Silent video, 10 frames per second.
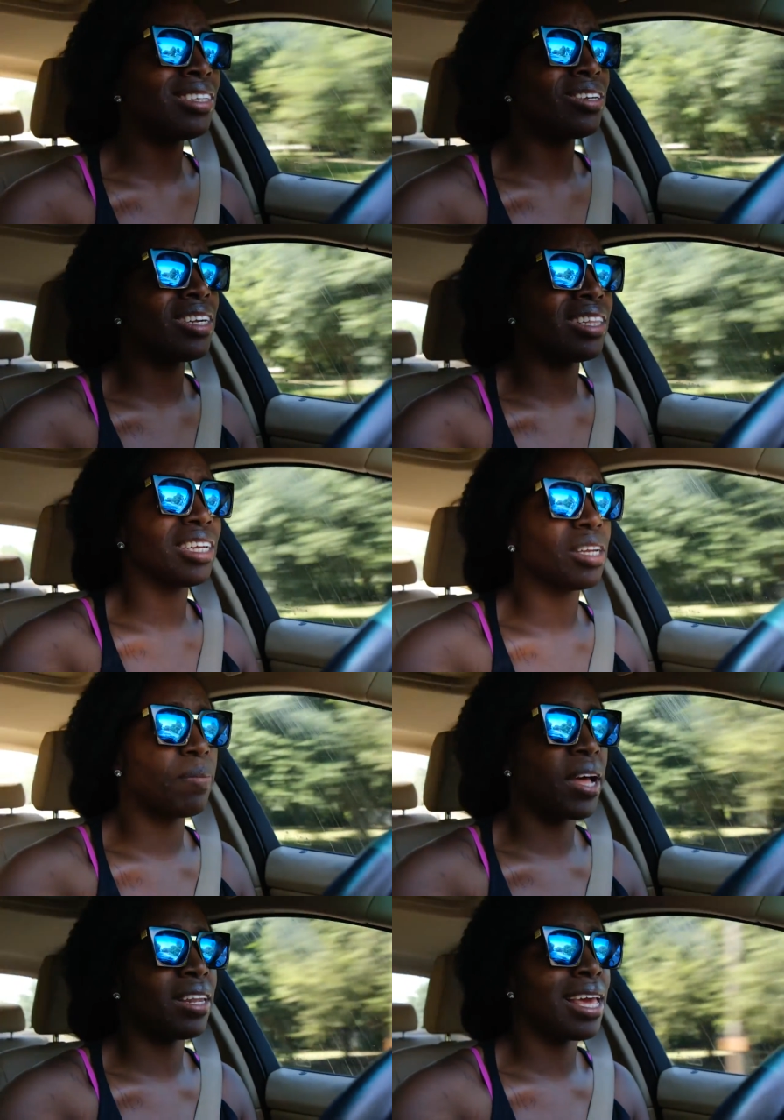started thinking
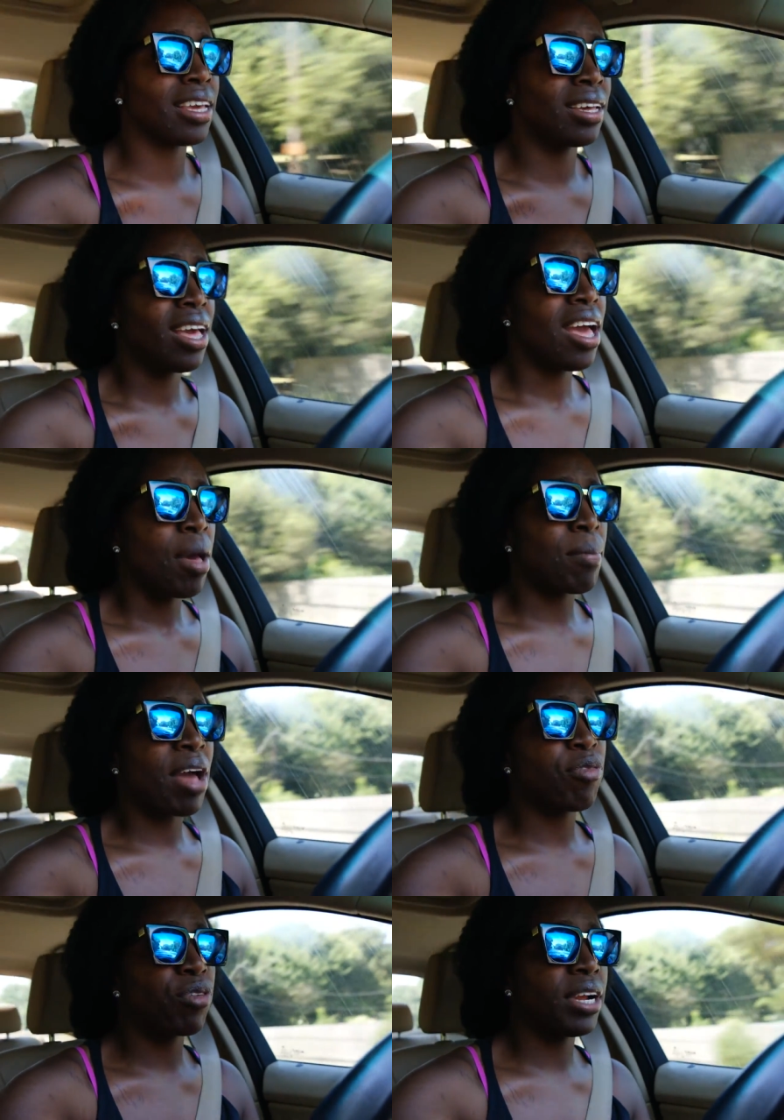about like
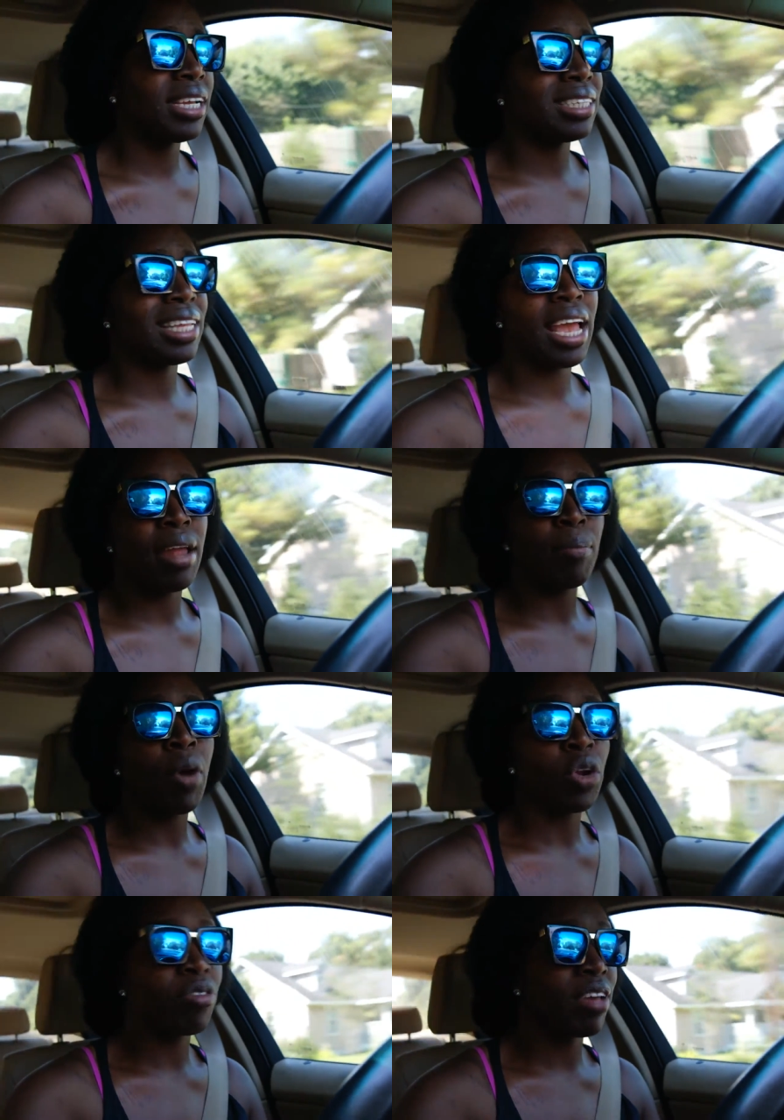my friends that
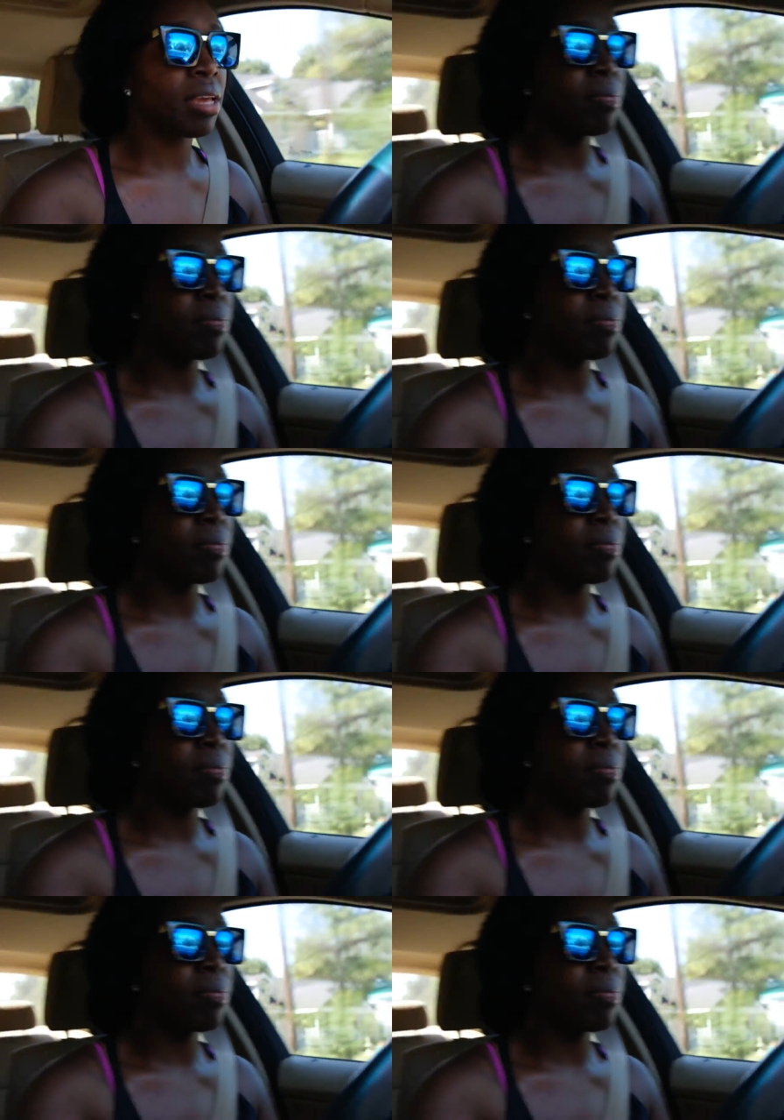motivate